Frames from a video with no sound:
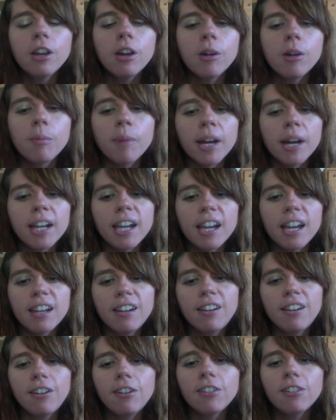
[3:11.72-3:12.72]
my
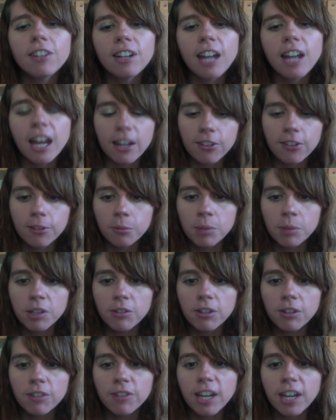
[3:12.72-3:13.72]
editor did ask me
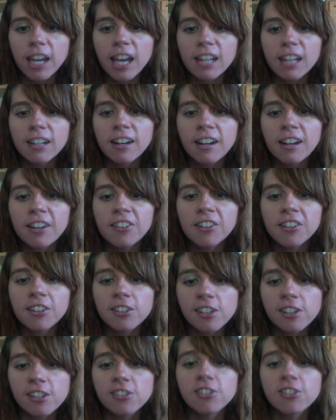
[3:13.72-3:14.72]
if I had any
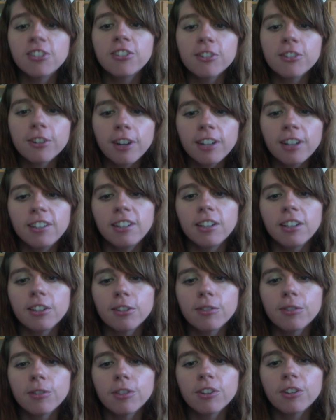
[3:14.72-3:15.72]
suggestions or
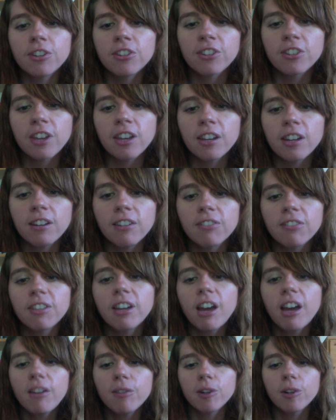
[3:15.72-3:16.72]
ideas for the design of the
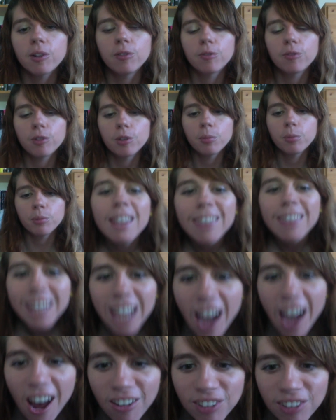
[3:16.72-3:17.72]
cover for the book. The
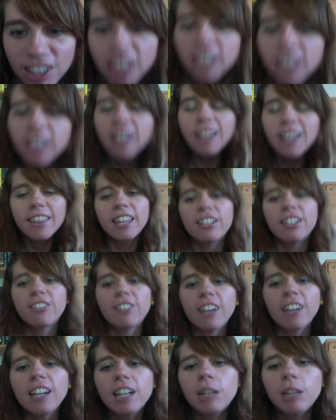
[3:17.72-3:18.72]
cover! That
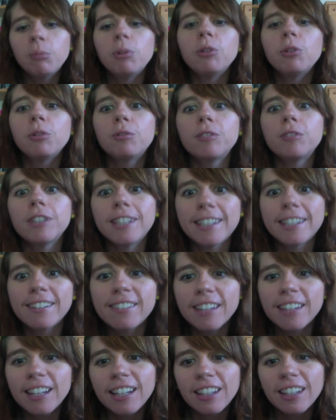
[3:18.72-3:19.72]
shiny, beautiful,
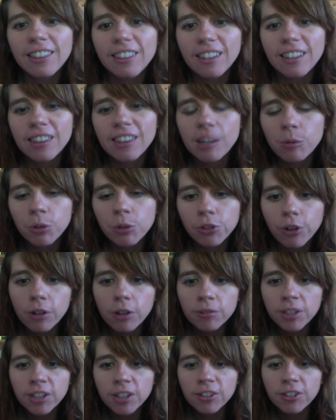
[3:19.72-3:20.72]
exciting thing that would draw
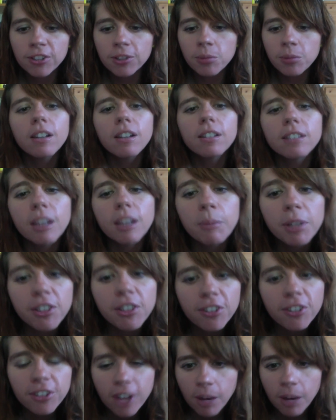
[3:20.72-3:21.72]
readers to my... Let me
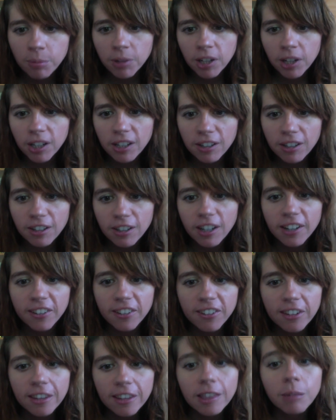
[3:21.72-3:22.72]
just stop right here and
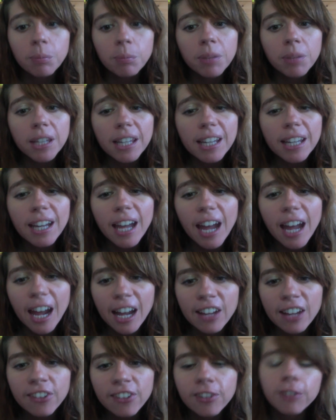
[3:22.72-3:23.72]
say that being
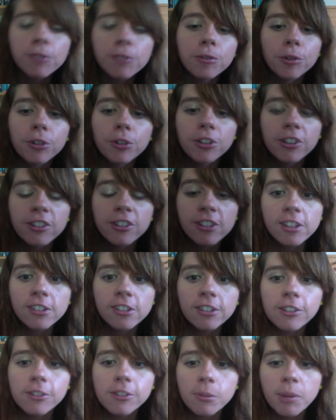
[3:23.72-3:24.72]
asked for
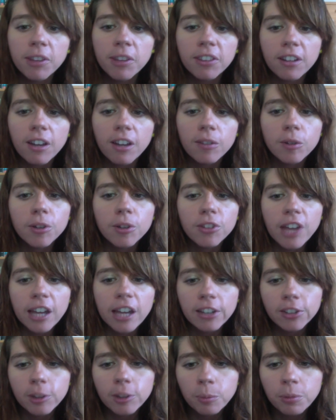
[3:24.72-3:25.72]
suggestions about the cover is
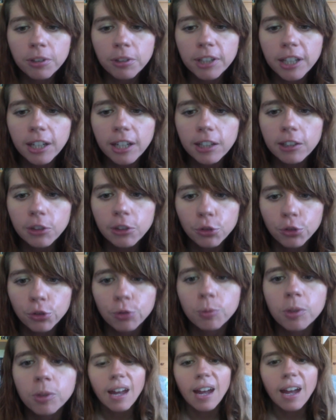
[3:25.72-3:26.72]
actually pretty
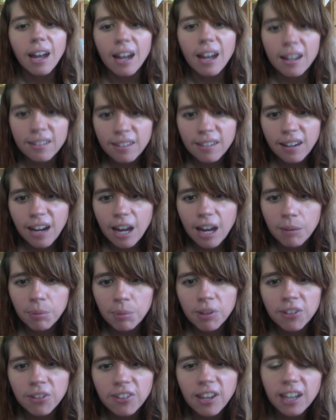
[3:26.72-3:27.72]
unusual. As it
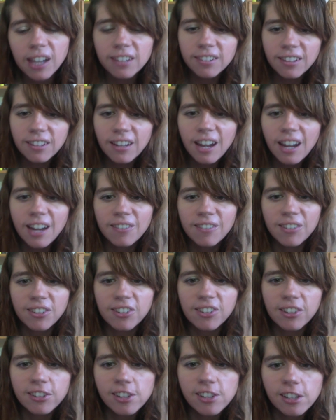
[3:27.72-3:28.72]
happens, I did have a
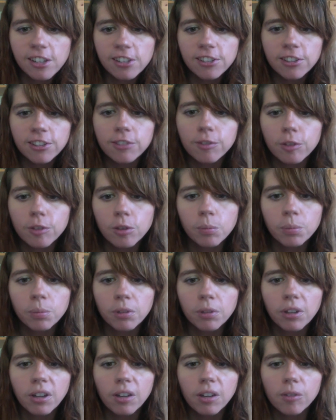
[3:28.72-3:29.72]
suggestion for the book
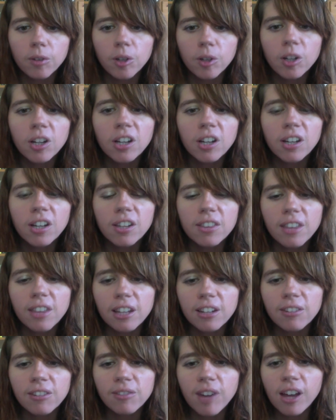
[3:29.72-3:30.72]
cover that
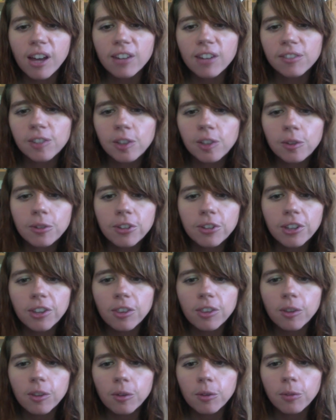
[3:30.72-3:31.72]
involved using
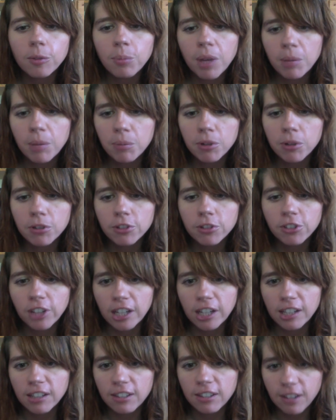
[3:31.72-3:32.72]
those paper
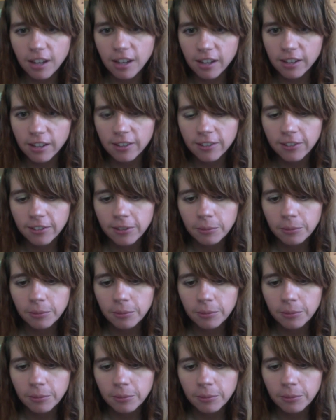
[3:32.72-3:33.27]
chain dolls.